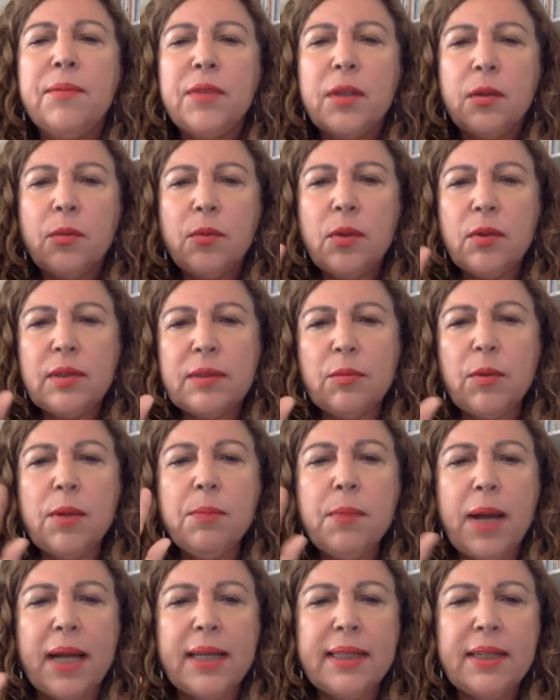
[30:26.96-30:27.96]
We
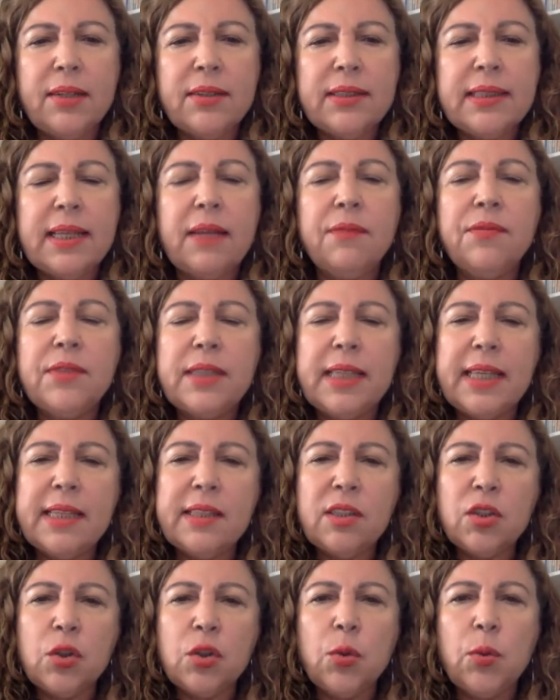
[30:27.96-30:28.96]
remind ourselves,
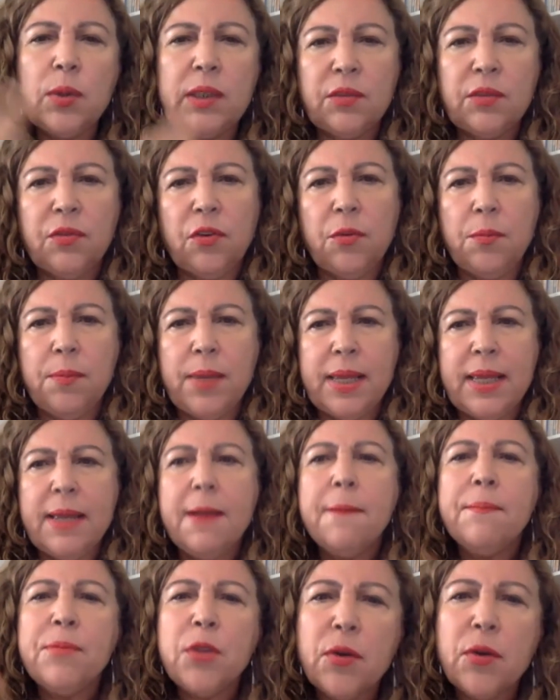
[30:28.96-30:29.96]
this too is for me.
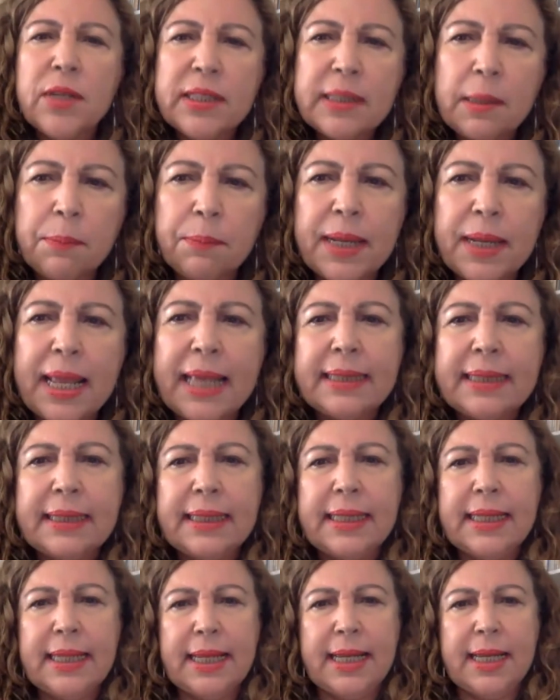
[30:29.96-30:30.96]
There is a
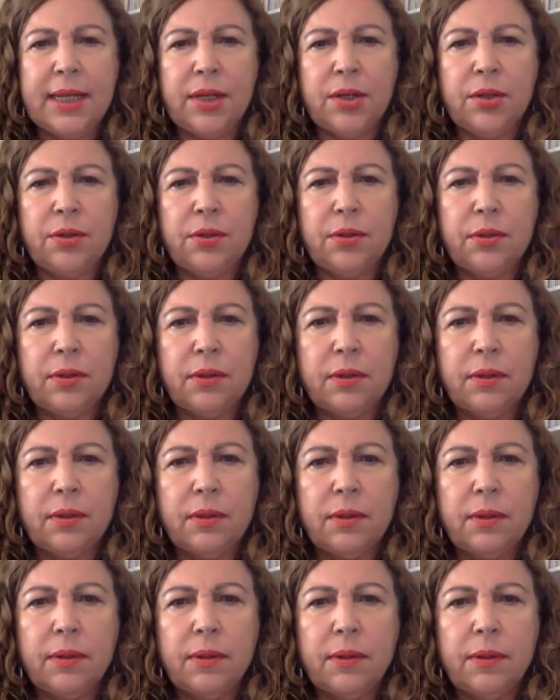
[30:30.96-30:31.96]
blessing here.
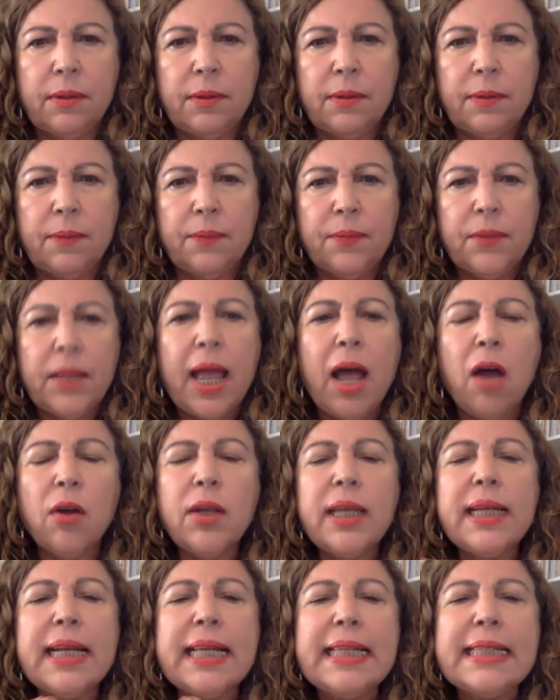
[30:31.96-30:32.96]
How
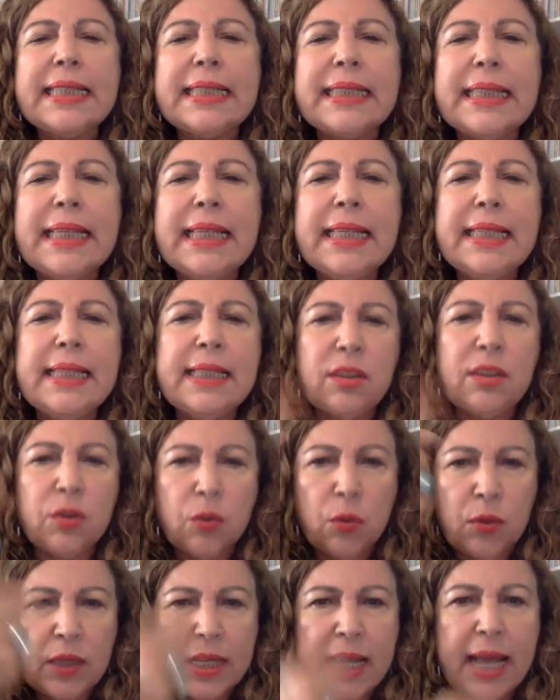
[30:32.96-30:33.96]
can I see this through
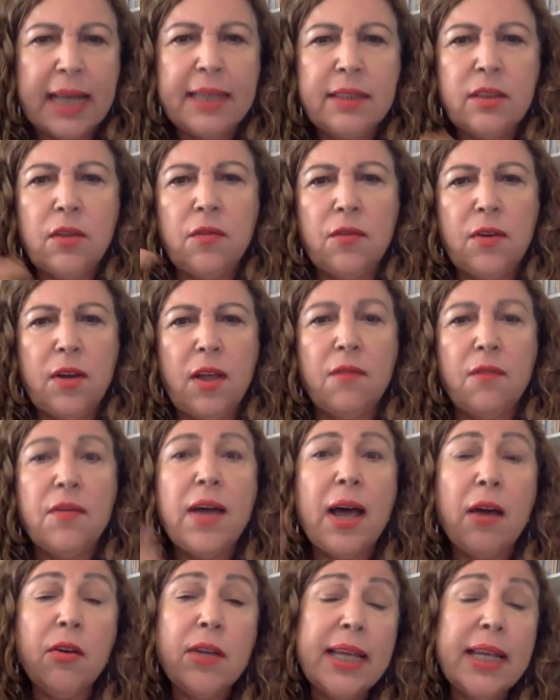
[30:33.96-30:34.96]
the eyes of love?
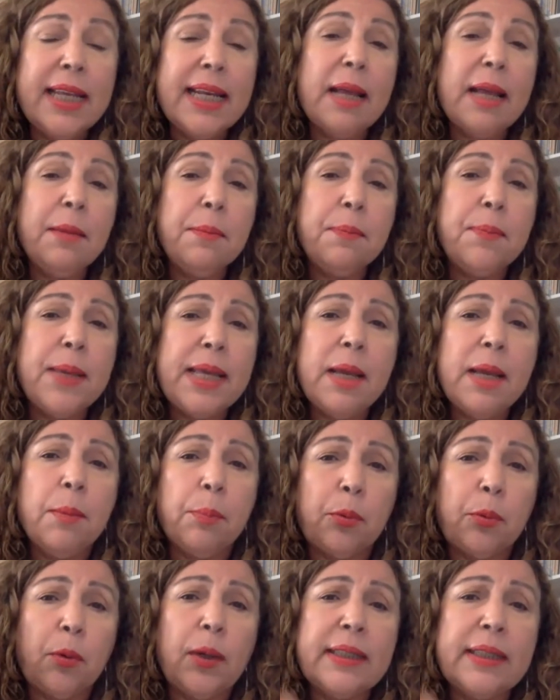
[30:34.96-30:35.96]
How can I be a
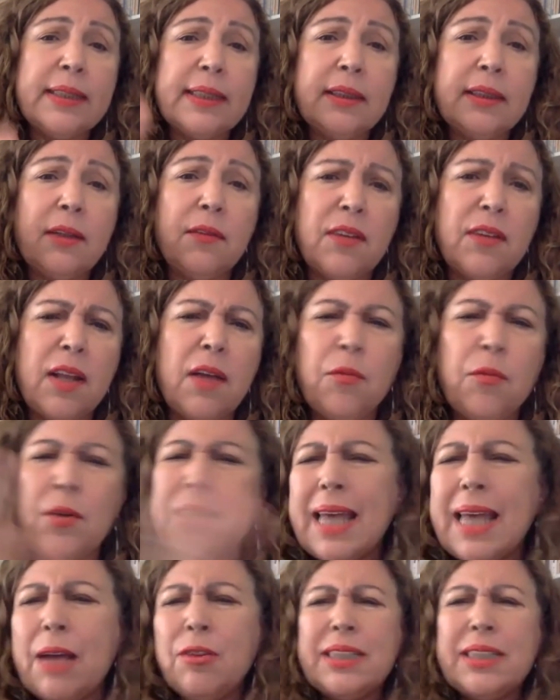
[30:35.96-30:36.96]
presence of love
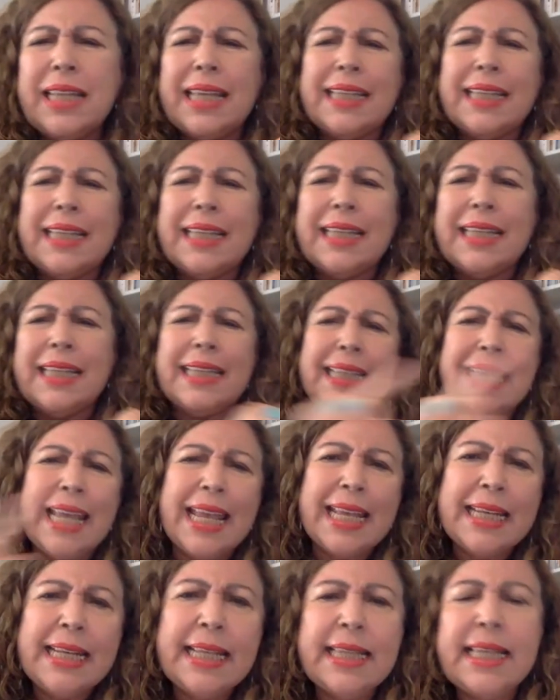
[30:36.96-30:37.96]
without taking
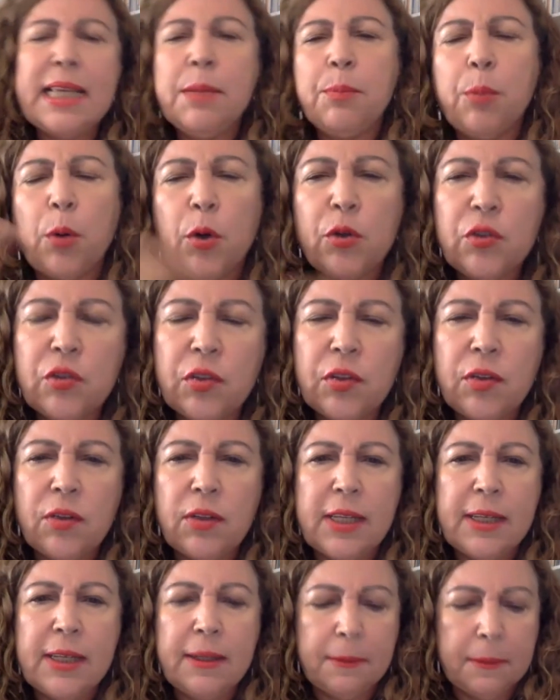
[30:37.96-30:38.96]
anything
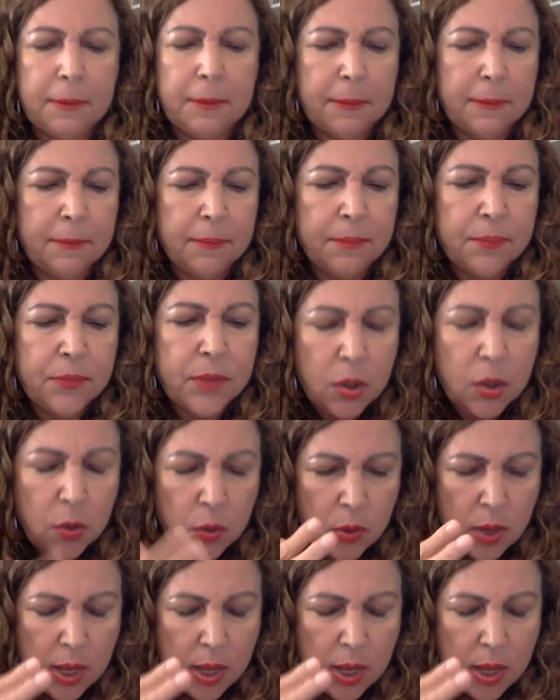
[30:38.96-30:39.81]
personally? You know,